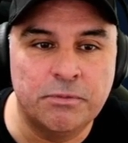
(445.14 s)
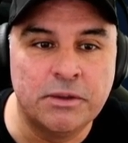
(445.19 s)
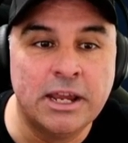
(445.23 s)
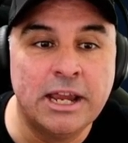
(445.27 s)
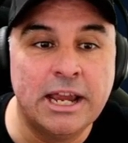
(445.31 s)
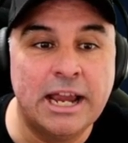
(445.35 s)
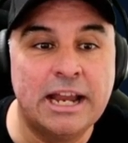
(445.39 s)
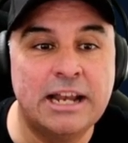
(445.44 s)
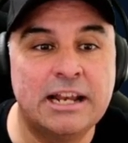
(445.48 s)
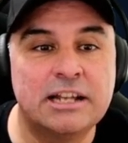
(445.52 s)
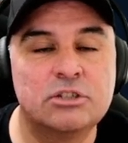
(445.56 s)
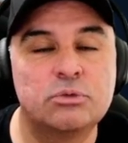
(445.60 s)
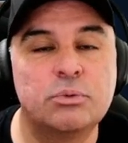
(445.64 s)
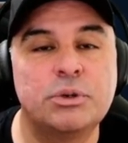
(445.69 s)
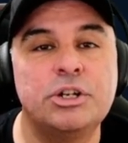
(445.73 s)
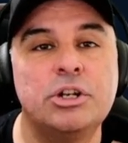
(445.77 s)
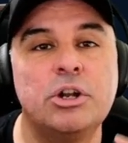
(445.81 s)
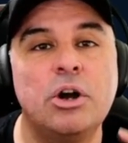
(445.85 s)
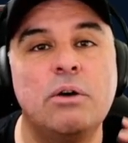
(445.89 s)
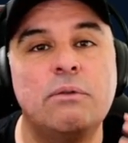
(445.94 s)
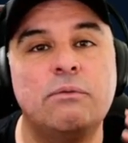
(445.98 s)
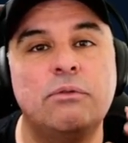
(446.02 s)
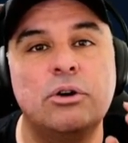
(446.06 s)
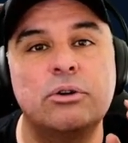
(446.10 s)
And as we
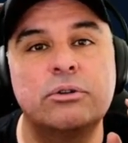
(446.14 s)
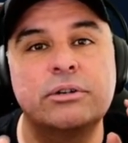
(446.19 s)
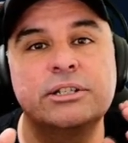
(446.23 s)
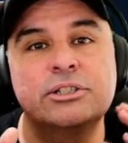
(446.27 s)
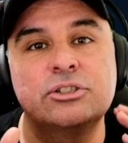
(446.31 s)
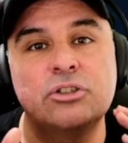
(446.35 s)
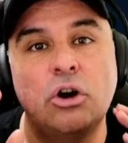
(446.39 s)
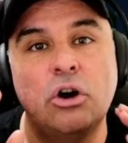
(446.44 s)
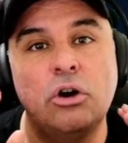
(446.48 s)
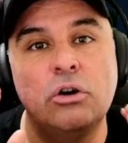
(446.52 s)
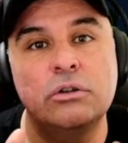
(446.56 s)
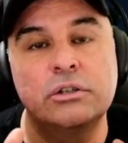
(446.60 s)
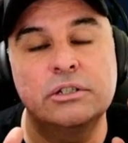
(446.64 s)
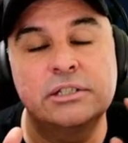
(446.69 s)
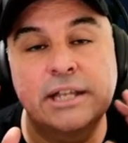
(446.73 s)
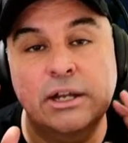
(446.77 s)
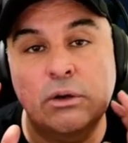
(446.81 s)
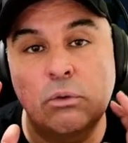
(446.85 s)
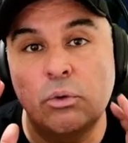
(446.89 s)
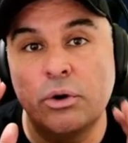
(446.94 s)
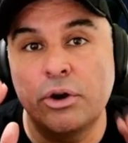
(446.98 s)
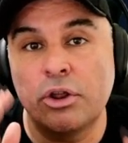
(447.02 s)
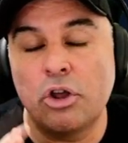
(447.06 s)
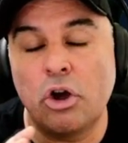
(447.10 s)
know, Vulcan's ult is like
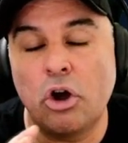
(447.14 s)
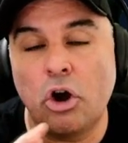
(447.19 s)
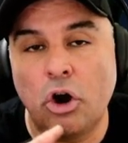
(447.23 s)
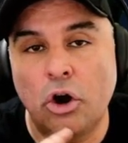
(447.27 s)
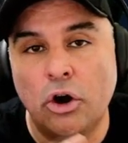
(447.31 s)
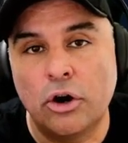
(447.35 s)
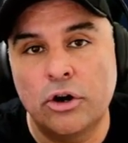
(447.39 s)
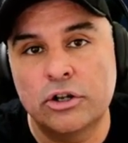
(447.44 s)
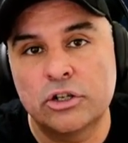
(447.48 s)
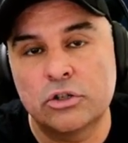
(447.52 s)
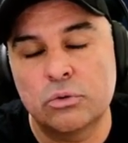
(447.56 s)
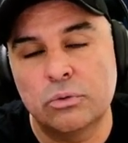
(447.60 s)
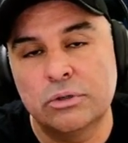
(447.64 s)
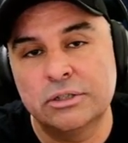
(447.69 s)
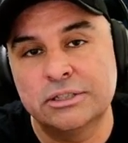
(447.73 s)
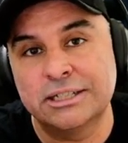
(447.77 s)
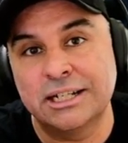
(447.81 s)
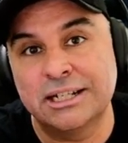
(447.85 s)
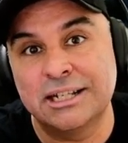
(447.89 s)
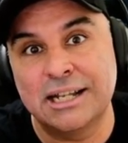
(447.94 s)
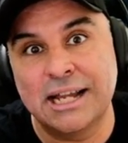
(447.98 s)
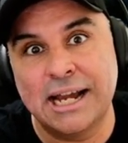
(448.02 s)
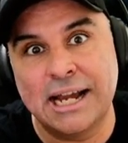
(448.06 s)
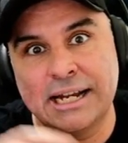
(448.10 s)
one of the hardest ones to
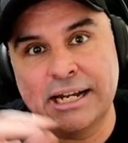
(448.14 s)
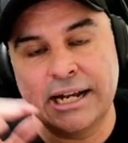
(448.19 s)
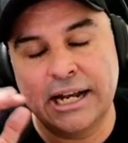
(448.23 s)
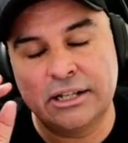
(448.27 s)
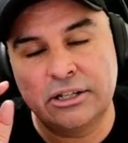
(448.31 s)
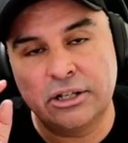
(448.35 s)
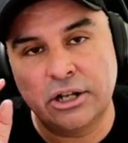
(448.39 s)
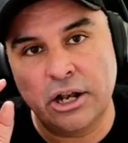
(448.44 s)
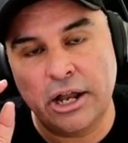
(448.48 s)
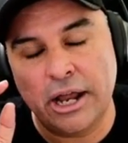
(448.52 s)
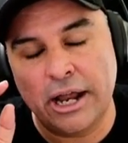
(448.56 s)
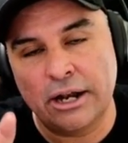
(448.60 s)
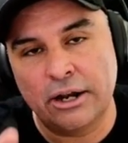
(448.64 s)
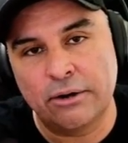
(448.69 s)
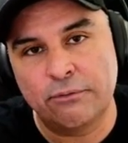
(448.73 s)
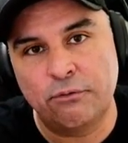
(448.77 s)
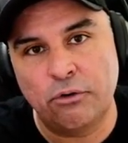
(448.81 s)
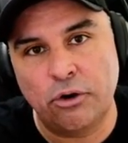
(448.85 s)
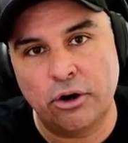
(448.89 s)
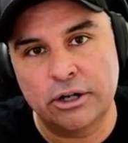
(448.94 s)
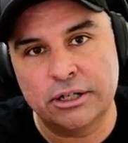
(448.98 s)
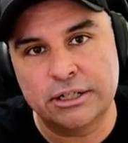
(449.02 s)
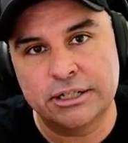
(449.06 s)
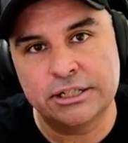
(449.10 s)
land at a
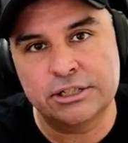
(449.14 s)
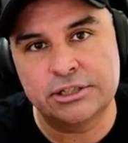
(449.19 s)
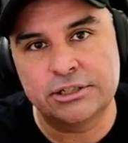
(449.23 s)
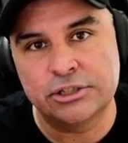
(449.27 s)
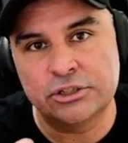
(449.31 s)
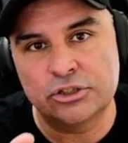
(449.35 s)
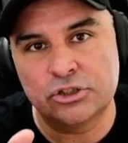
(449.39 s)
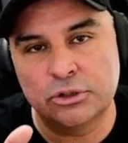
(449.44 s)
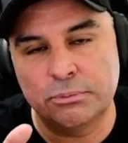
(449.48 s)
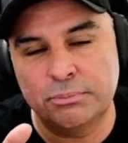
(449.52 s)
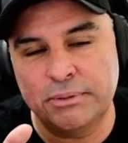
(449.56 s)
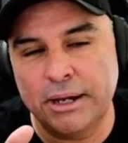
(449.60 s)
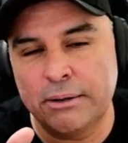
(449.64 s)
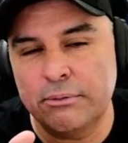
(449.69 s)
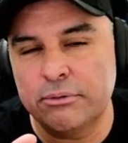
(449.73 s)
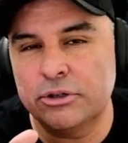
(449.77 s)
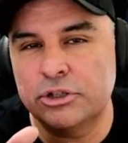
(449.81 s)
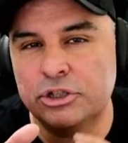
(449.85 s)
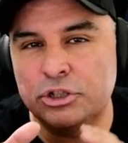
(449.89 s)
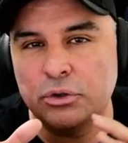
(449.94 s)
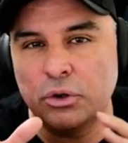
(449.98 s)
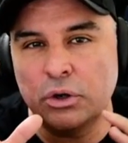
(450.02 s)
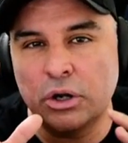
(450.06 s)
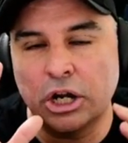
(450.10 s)
far distance. So to be able to
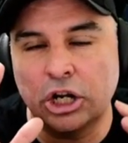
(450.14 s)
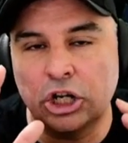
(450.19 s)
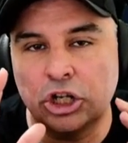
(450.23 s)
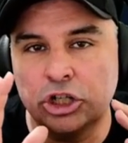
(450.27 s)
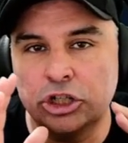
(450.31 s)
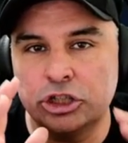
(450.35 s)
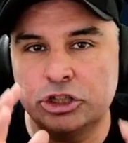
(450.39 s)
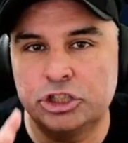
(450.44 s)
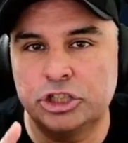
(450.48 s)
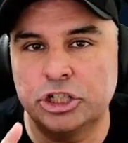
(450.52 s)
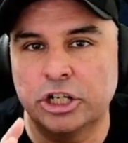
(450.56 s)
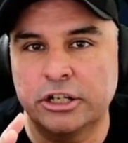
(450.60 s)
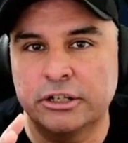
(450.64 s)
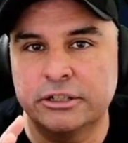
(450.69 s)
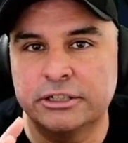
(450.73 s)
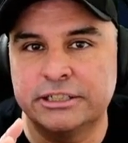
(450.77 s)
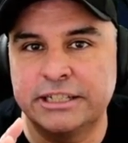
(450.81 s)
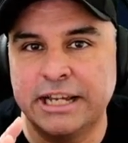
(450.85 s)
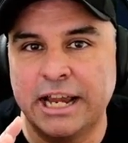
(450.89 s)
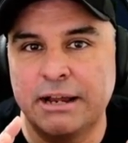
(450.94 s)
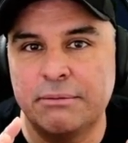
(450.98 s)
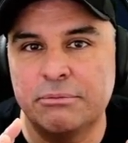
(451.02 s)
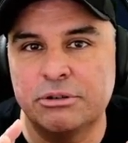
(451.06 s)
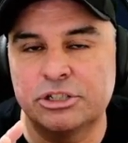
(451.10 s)
do a good chunk of
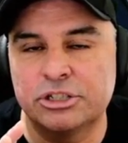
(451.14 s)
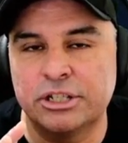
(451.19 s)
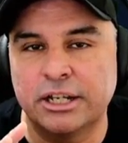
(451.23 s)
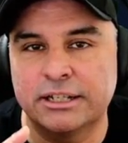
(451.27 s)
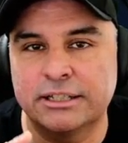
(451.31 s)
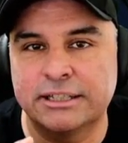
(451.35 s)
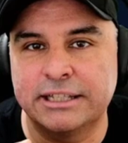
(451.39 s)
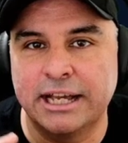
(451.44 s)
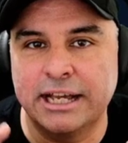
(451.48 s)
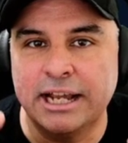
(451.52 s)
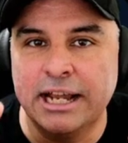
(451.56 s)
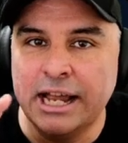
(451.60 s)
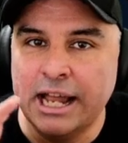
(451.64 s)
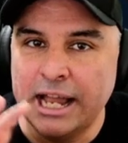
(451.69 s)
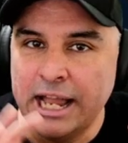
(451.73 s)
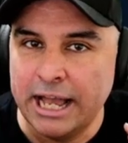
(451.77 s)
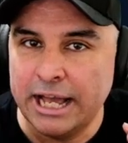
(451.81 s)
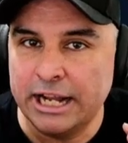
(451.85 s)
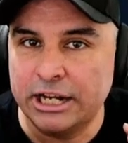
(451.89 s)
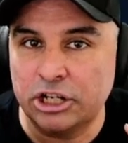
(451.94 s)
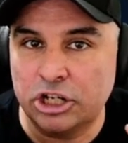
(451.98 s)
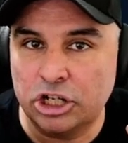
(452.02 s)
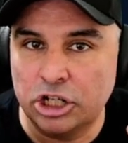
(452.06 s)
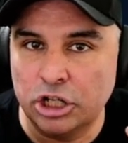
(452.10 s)
damage like that
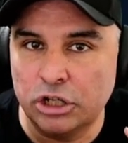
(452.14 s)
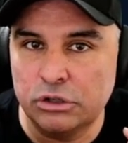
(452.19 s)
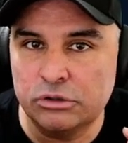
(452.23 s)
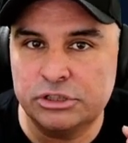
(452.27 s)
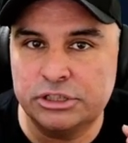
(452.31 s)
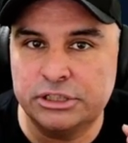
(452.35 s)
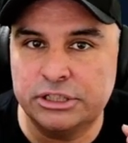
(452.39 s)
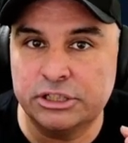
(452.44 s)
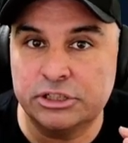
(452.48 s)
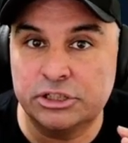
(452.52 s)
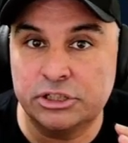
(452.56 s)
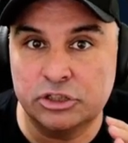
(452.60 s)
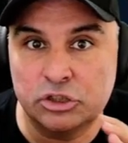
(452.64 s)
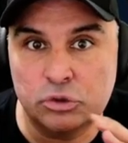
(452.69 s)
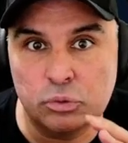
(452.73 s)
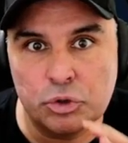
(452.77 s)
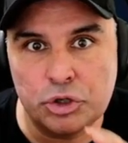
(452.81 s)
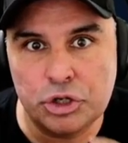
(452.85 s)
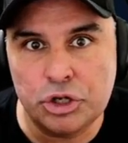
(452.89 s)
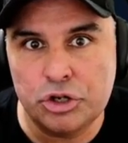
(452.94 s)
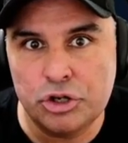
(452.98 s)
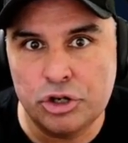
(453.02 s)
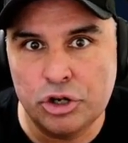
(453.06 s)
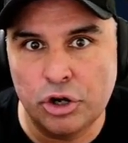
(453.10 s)
at a close distance when
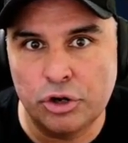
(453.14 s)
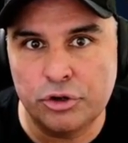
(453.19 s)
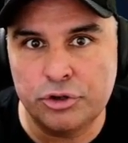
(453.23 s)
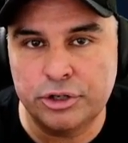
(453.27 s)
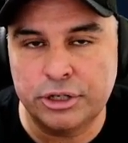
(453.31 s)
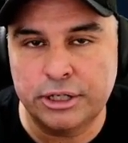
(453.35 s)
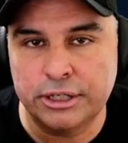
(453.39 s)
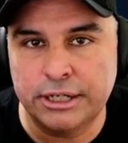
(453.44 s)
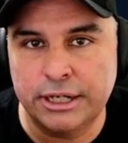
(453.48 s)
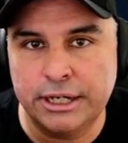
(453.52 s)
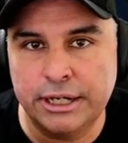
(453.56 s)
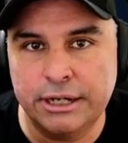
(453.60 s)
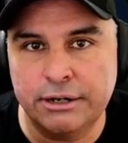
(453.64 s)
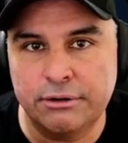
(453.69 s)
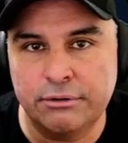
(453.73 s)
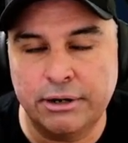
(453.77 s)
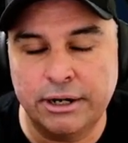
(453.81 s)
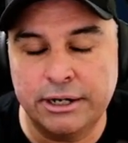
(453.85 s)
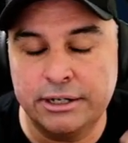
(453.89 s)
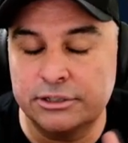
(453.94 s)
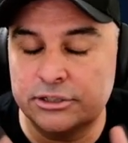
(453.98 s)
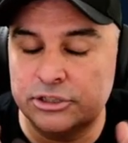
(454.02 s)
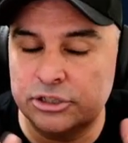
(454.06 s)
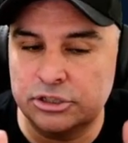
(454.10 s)
you know you could hit,
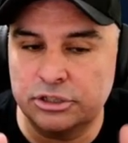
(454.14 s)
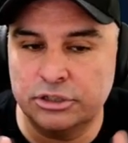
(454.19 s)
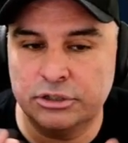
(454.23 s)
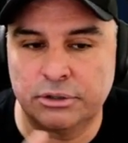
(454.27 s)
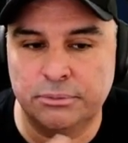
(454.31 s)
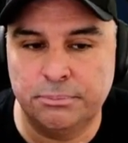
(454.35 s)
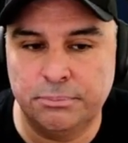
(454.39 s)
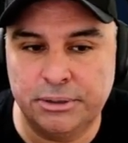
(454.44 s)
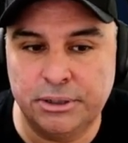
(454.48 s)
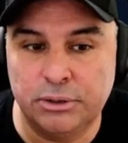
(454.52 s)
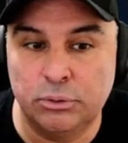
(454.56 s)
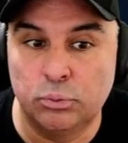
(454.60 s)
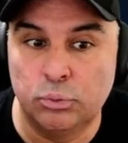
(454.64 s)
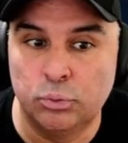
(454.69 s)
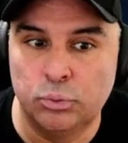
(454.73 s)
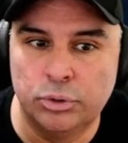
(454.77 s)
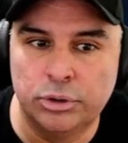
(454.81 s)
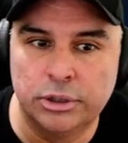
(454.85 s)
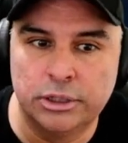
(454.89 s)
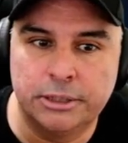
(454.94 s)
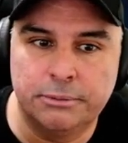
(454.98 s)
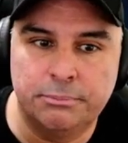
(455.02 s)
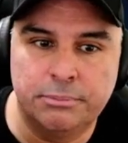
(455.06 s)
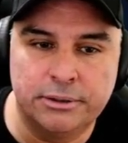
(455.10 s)
right, it's going to be
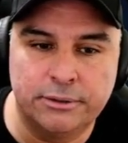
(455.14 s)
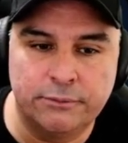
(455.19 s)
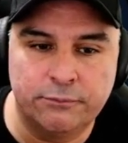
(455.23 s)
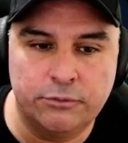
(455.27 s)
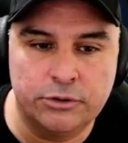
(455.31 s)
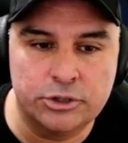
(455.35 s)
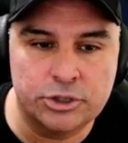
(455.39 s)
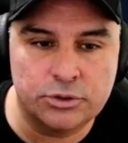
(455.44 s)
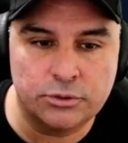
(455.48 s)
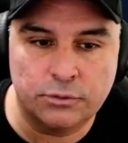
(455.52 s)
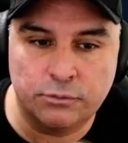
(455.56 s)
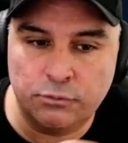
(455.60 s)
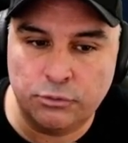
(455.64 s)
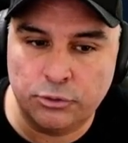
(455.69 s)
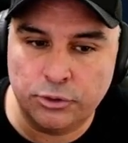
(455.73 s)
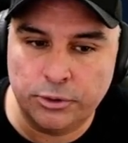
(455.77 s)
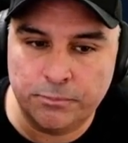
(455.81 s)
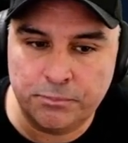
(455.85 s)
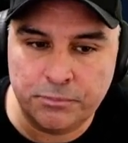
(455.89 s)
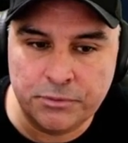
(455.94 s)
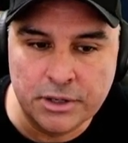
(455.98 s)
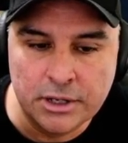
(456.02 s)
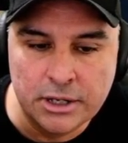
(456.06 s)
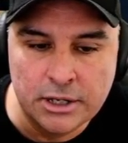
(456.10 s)
really beneficial for him.